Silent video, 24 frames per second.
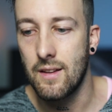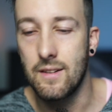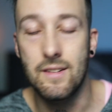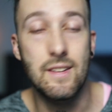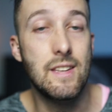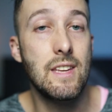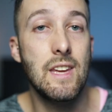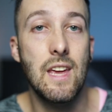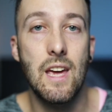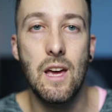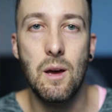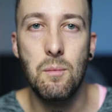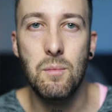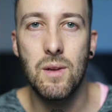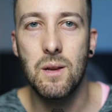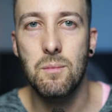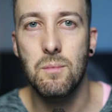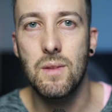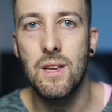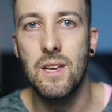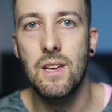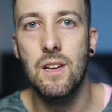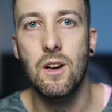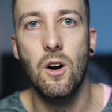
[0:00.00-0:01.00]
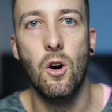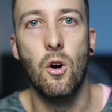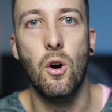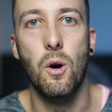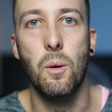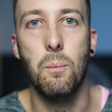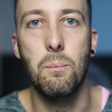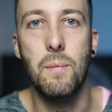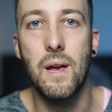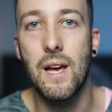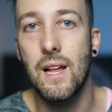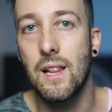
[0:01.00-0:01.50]
DMing me
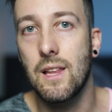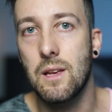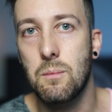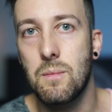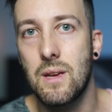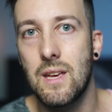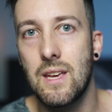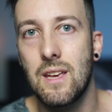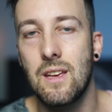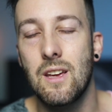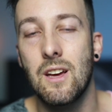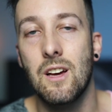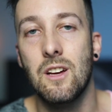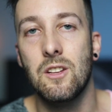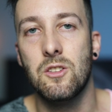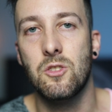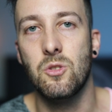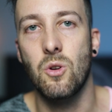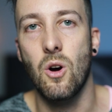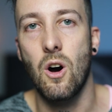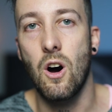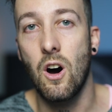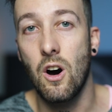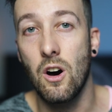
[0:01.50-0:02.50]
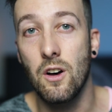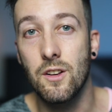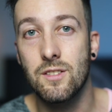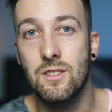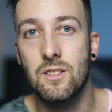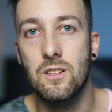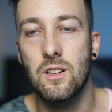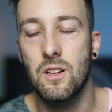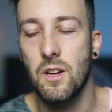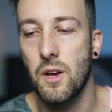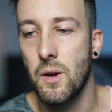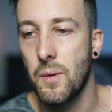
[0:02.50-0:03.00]
or mailing me to
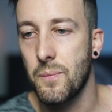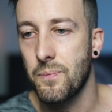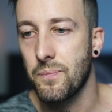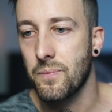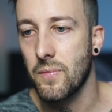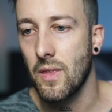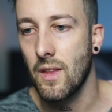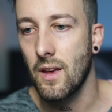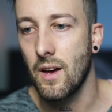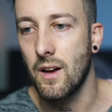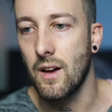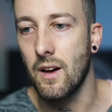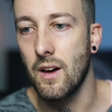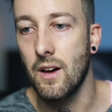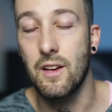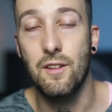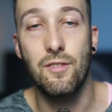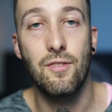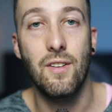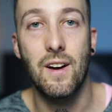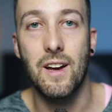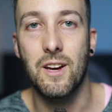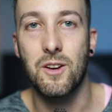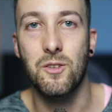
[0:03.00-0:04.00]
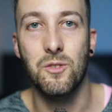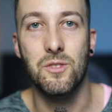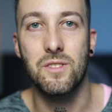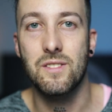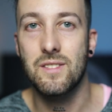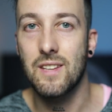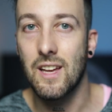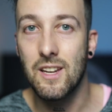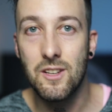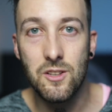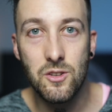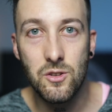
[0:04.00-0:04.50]
ask if I could
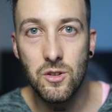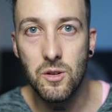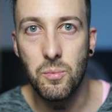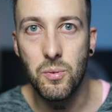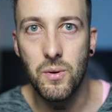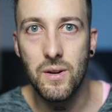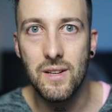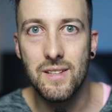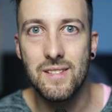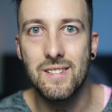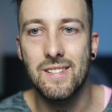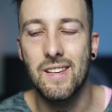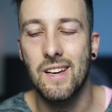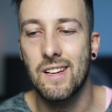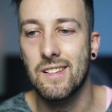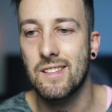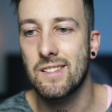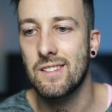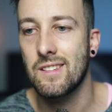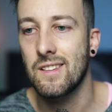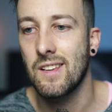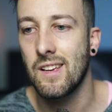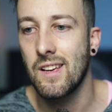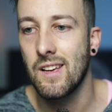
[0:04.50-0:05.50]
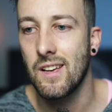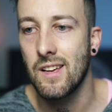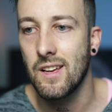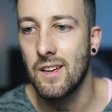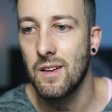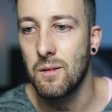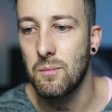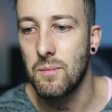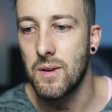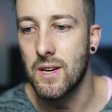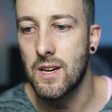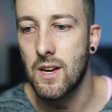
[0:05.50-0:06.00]
send you the presets,
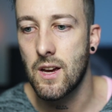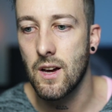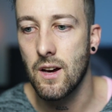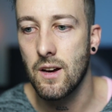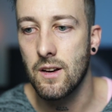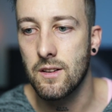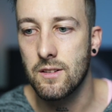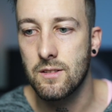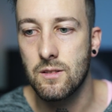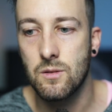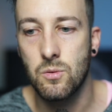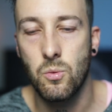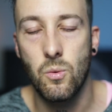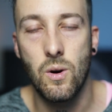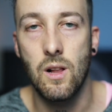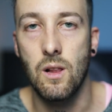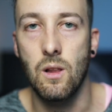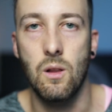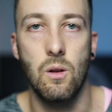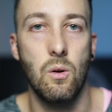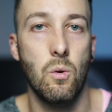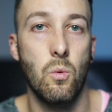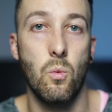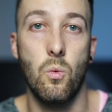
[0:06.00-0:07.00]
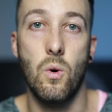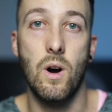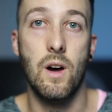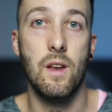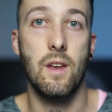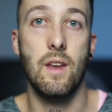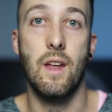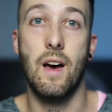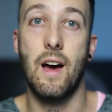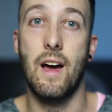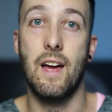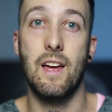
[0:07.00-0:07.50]
because, well,
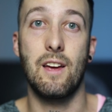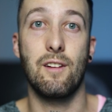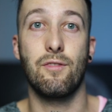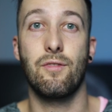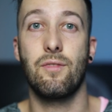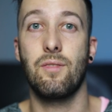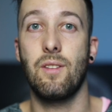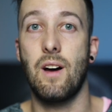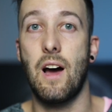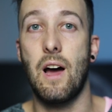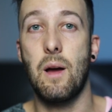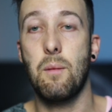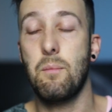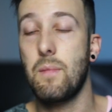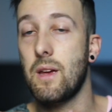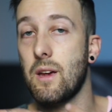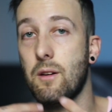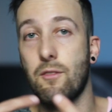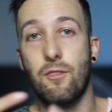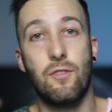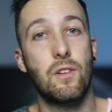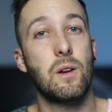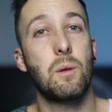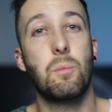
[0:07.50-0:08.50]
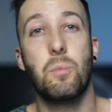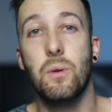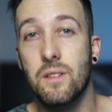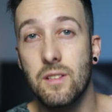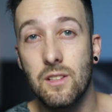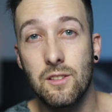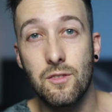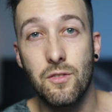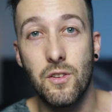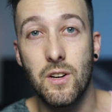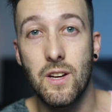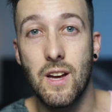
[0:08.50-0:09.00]
one, I make free
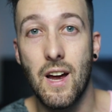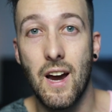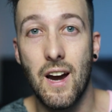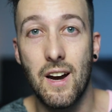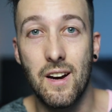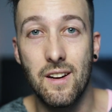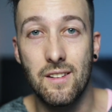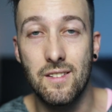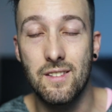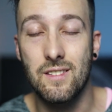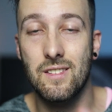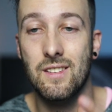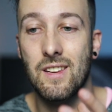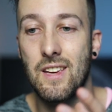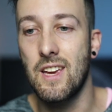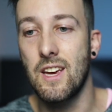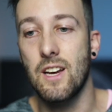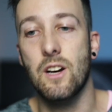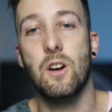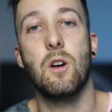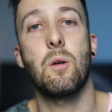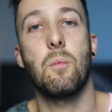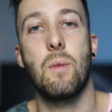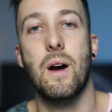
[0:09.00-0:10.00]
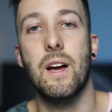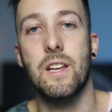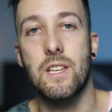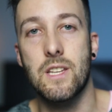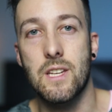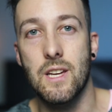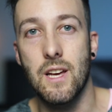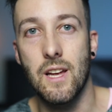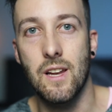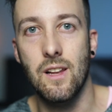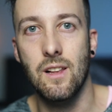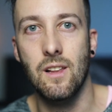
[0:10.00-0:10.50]
presets for you guys here on my
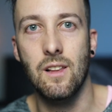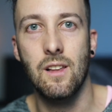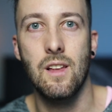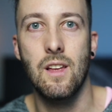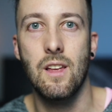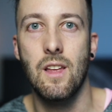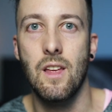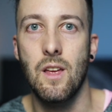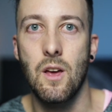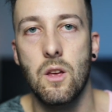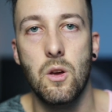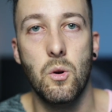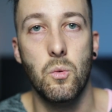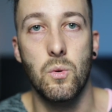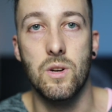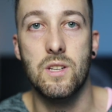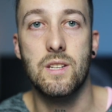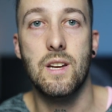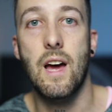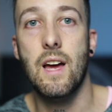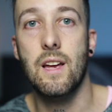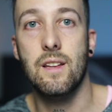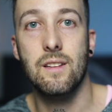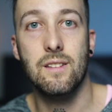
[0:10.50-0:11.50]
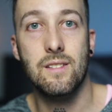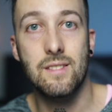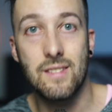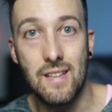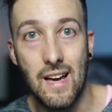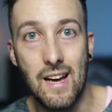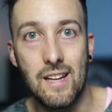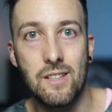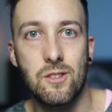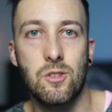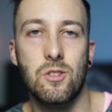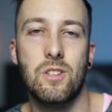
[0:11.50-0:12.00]
channel, which I
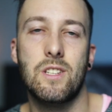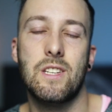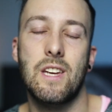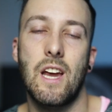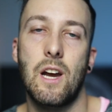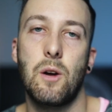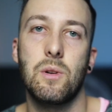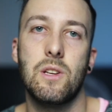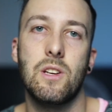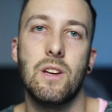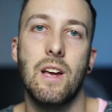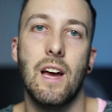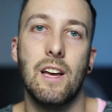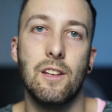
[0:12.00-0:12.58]
decided to share with you